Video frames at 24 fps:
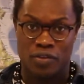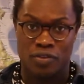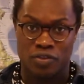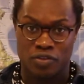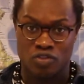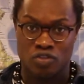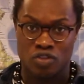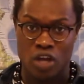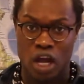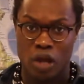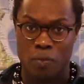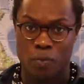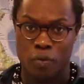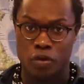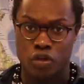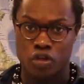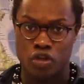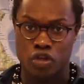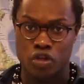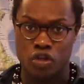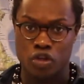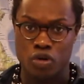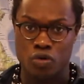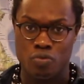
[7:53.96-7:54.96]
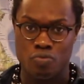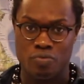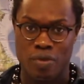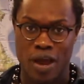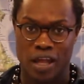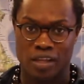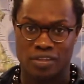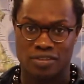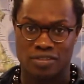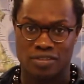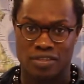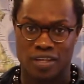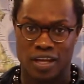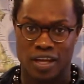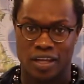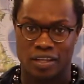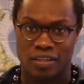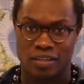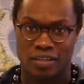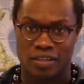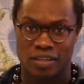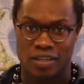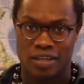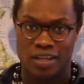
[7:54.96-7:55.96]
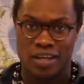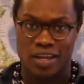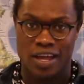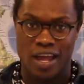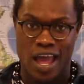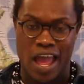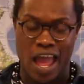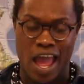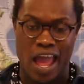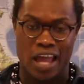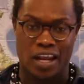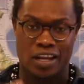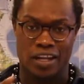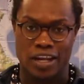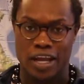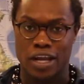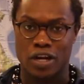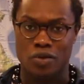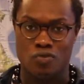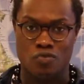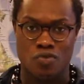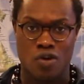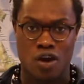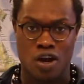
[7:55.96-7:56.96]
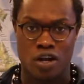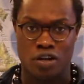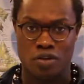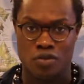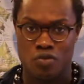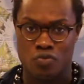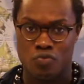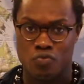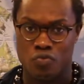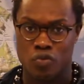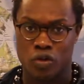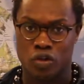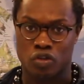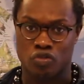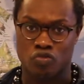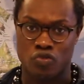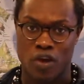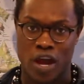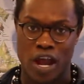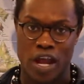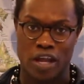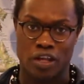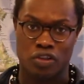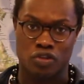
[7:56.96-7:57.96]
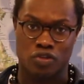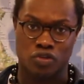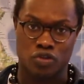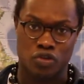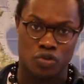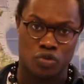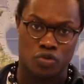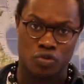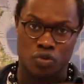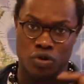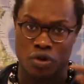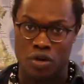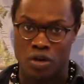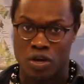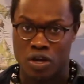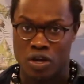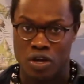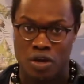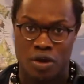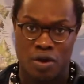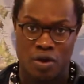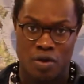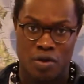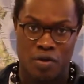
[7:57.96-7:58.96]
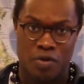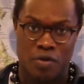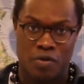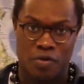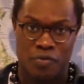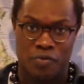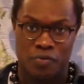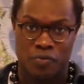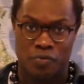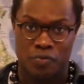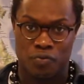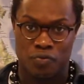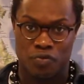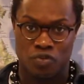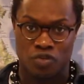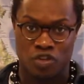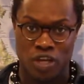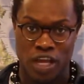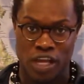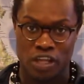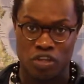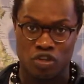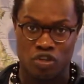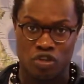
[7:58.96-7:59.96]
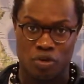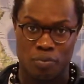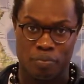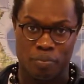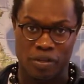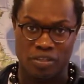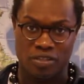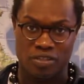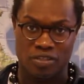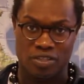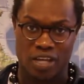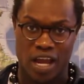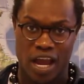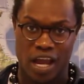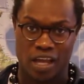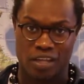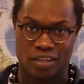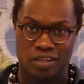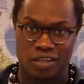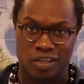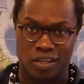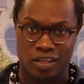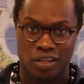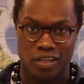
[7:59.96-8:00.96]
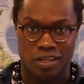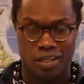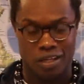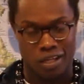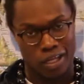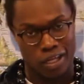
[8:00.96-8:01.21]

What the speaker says: start with your new mindset, and later on, we're trying to change your business idea